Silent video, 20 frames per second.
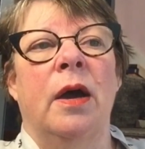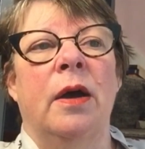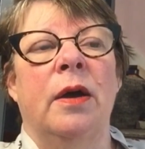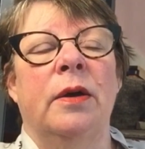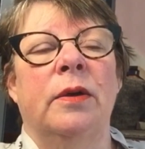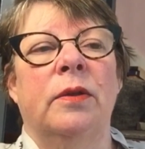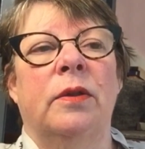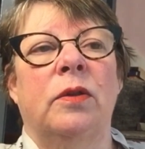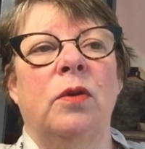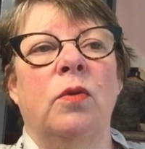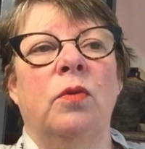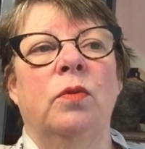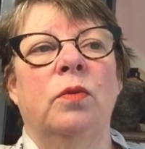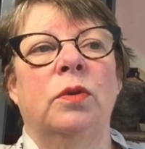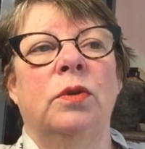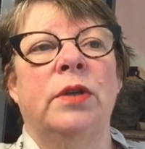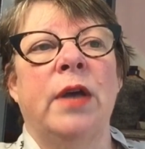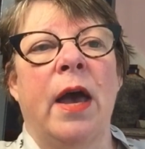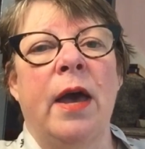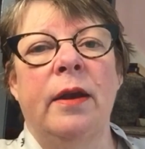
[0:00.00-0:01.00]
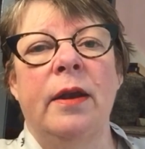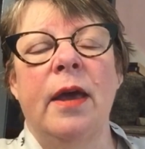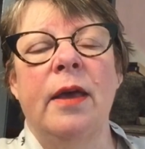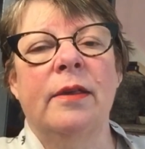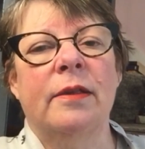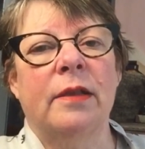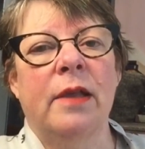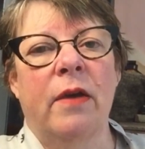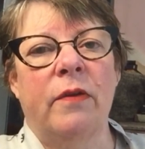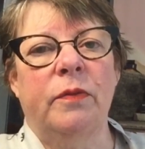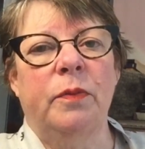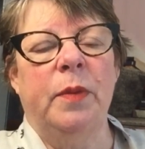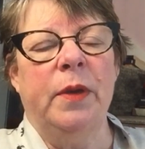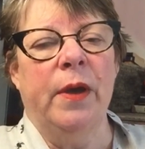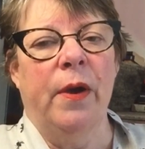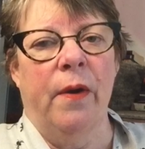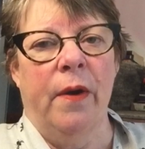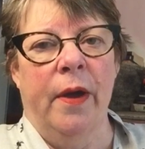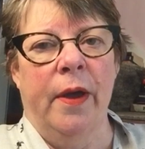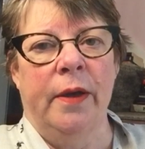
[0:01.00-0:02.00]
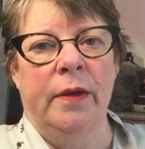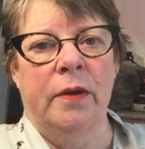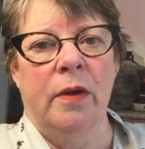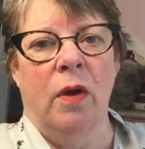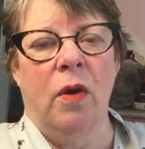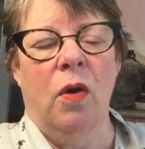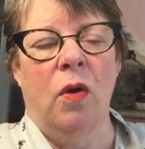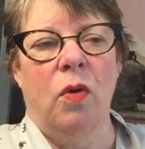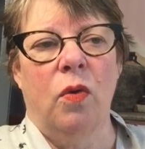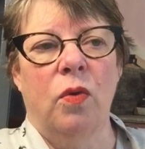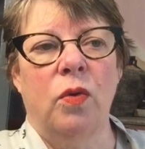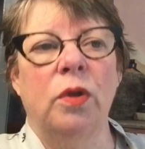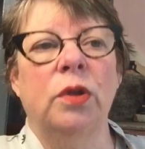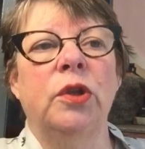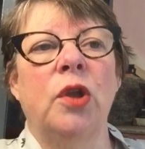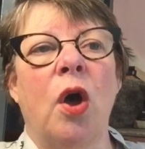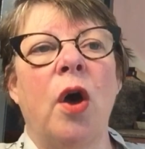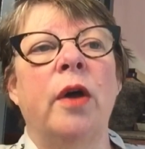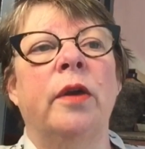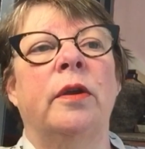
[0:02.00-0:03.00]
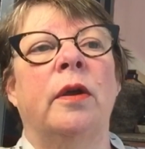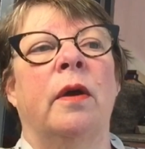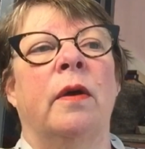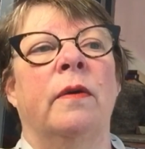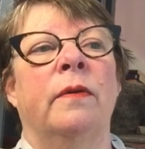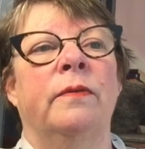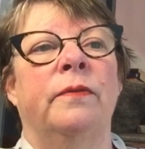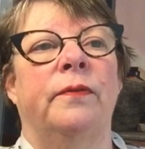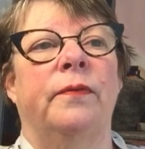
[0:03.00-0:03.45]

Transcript: So Dad has left behind a whole lot of